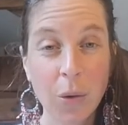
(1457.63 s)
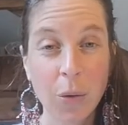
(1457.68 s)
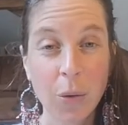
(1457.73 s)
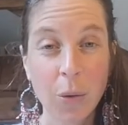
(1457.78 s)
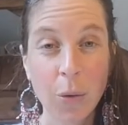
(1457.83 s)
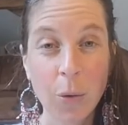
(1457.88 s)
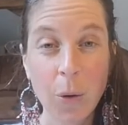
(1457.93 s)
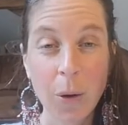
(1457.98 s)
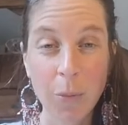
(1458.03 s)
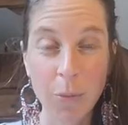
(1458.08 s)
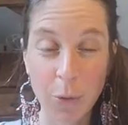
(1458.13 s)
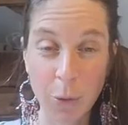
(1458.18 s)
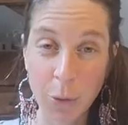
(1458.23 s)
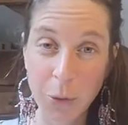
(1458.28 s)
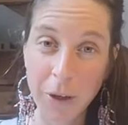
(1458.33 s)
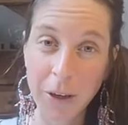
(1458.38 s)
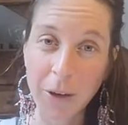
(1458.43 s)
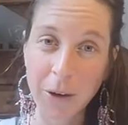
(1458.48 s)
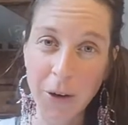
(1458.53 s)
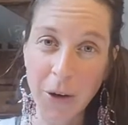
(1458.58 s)
I'm
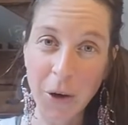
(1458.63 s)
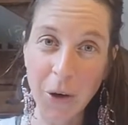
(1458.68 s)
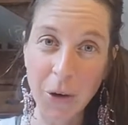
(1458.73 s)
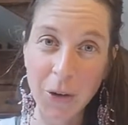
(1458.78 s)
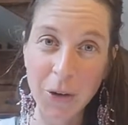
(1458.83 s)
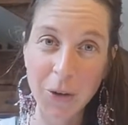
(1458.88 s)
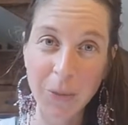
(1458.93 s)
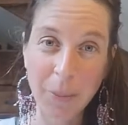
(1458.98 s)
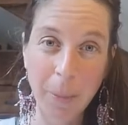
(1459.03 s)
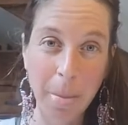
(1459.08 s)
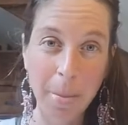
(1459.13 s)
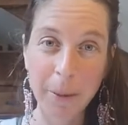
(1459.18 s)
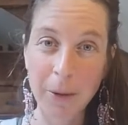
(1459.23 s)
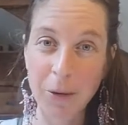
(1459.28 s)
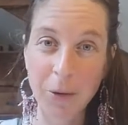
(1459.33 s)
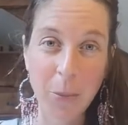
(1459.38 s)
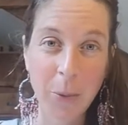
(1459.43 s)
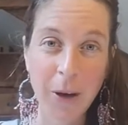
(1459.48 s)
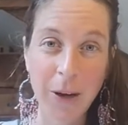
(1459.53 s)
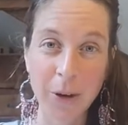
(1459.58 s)
talking a lot. There's
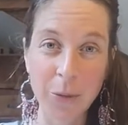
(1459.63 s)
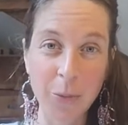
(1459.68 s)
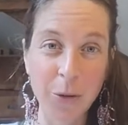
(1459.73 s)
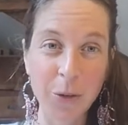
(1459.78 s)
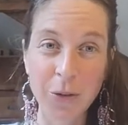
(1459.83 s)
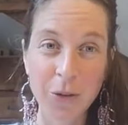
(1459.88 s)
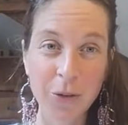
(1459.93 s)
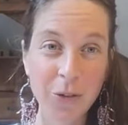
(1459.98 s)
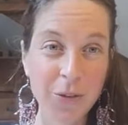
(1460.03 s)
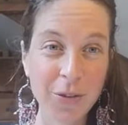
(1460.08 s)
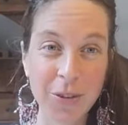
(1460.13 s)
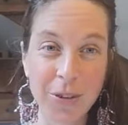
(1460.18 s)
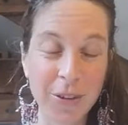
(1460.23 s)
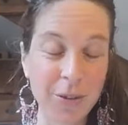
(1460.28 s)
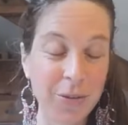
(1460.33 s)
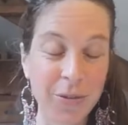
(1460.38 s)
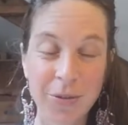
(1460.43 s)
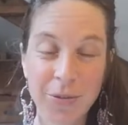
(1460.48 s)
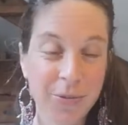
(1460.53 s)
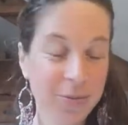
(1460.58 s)
a part of me who just
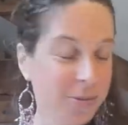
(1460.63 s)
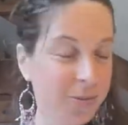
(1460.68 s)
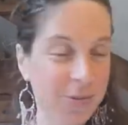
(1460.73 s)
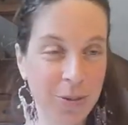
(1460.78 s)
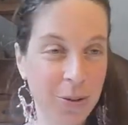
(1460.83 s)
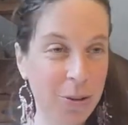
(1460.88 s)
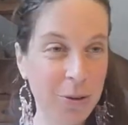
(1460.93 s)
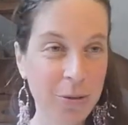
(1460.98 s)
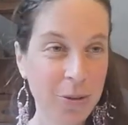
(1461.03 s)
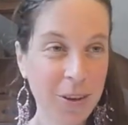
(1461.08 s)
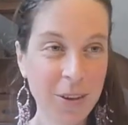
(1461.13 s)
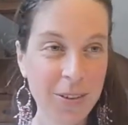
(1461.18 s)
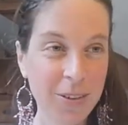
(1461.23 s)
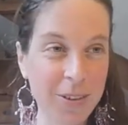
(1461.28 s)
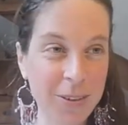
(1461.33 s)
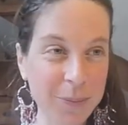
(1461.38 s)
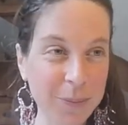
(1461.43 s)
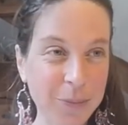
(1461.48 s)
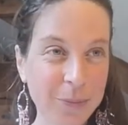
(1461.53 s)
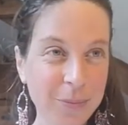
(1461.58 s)
love all of
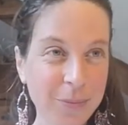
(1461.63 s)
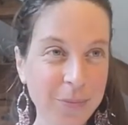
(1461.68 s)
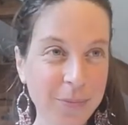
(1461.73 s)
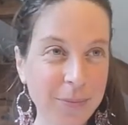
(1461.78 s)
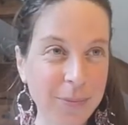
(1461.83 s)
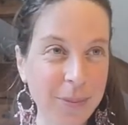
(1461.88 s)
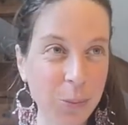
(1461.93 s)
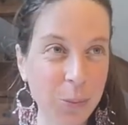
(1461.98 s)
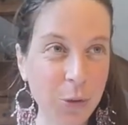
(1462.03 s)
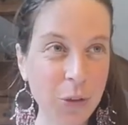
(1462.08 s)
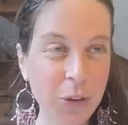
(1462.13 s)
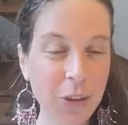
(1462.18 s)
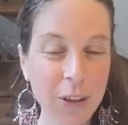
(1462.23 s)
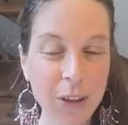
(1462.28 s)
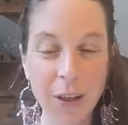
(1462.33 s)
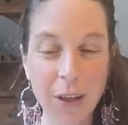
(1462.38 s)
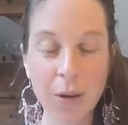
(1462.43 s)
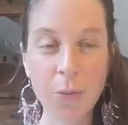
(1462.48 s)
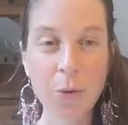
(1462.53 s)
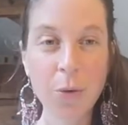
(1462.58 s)
this. I'm just
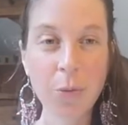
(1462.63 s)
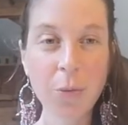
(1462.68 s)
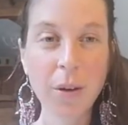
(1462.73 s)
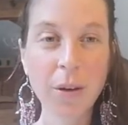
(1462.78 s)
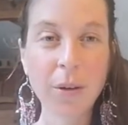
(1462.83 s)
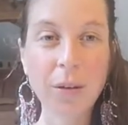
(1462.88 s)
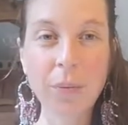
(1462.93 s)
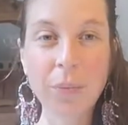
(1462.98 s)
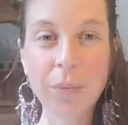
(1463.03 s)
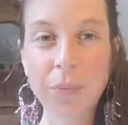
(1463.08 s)
taking a moment.